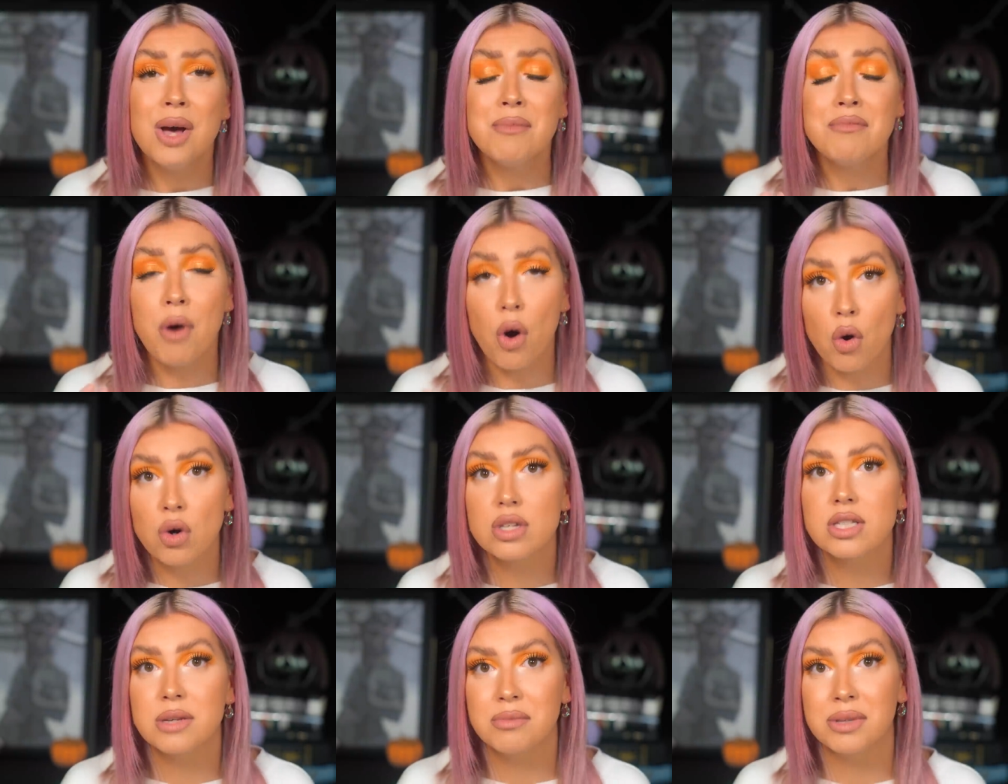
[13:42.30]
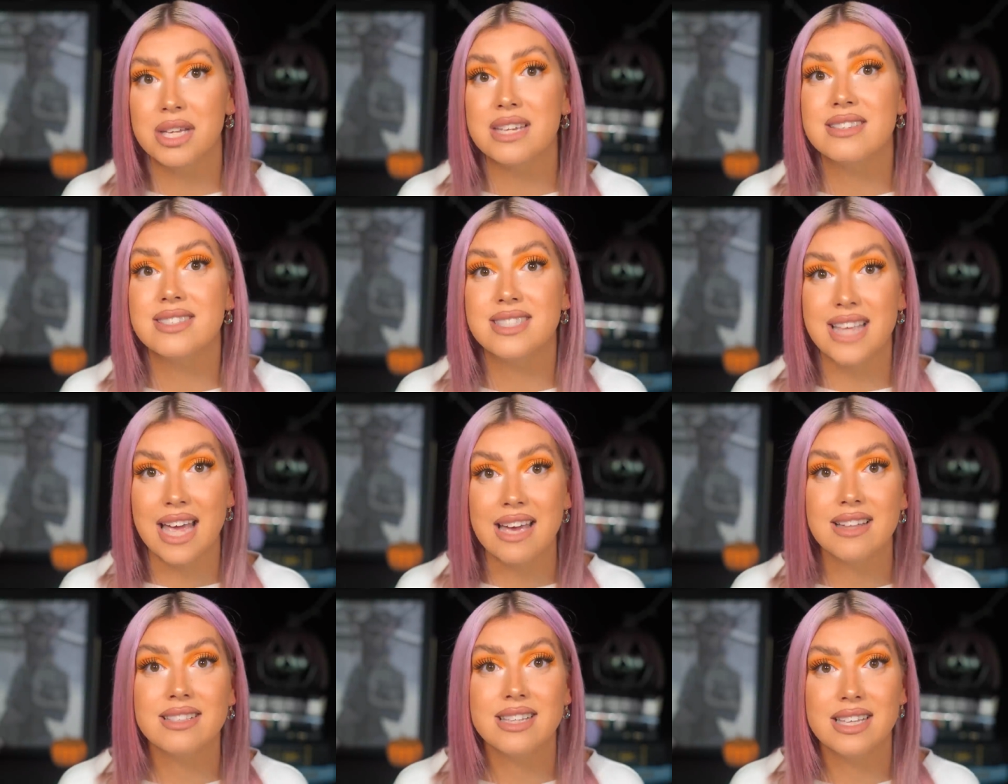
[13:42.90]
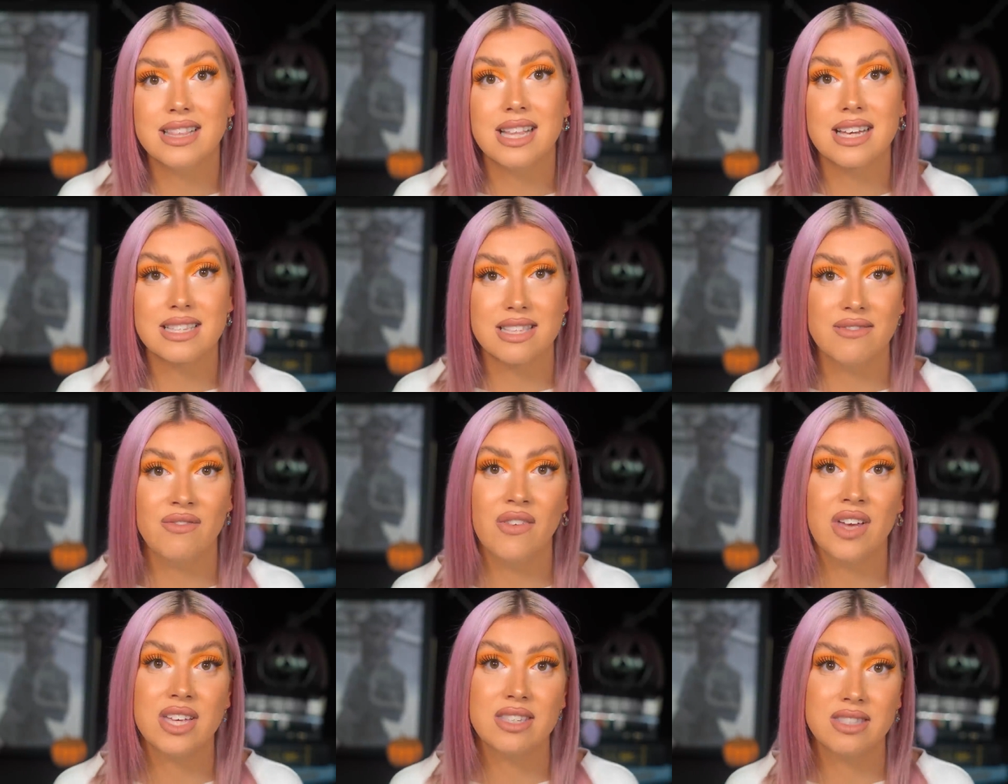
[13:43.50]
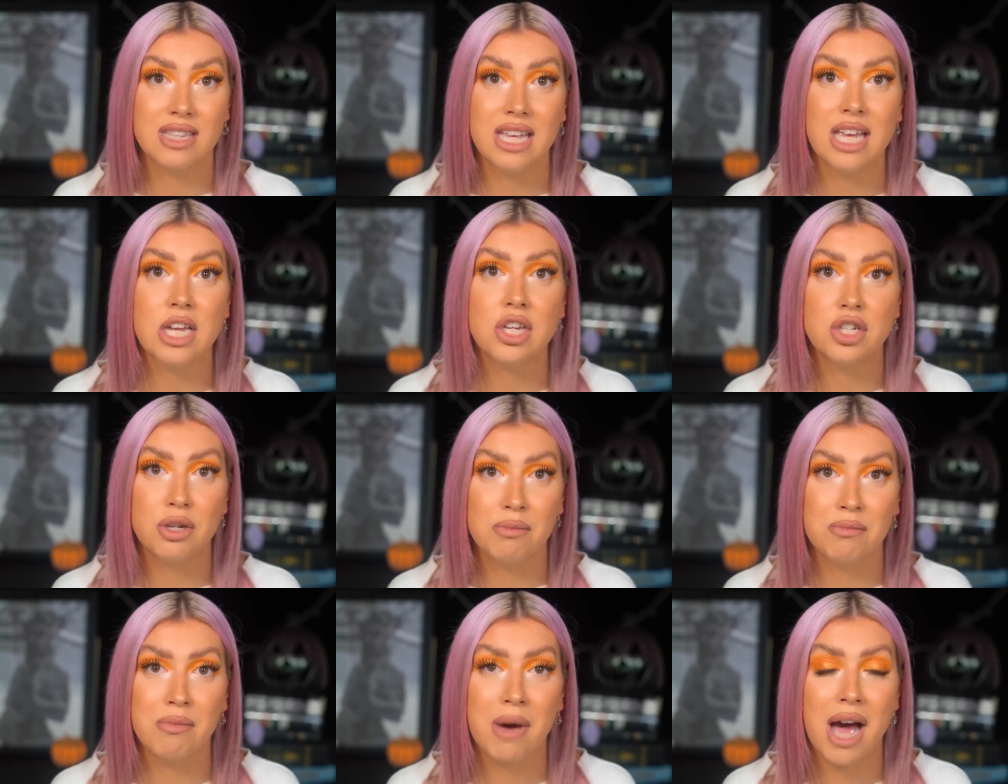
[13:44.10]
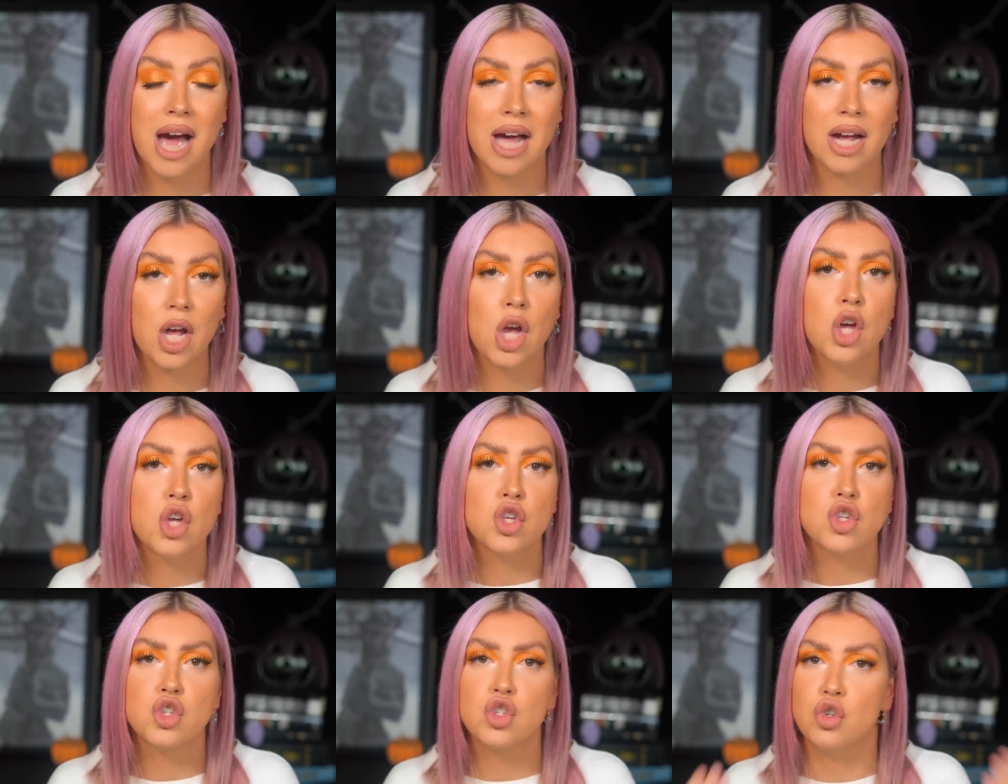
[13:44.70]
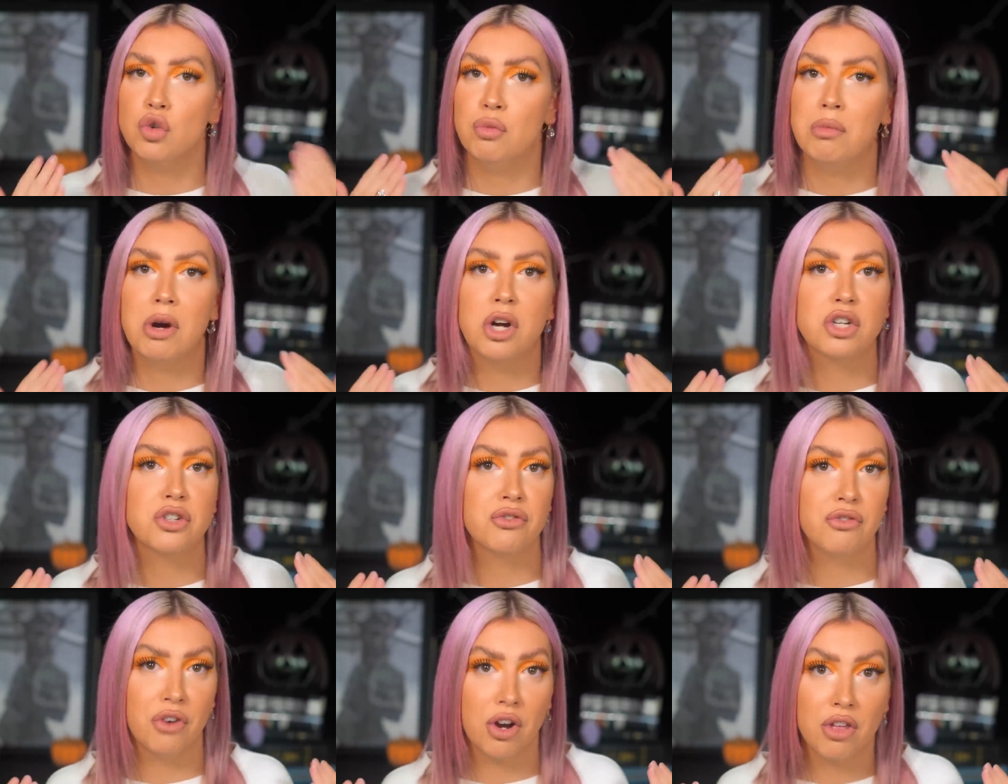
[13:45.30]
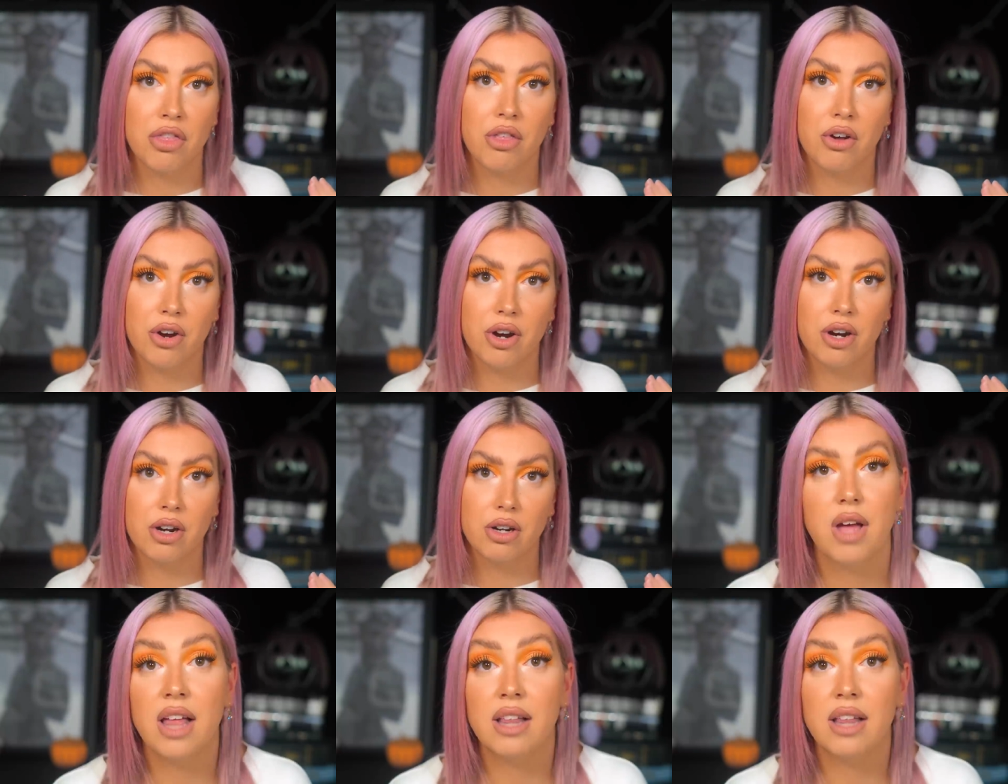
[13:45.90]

possibly setting this investigation back so much further.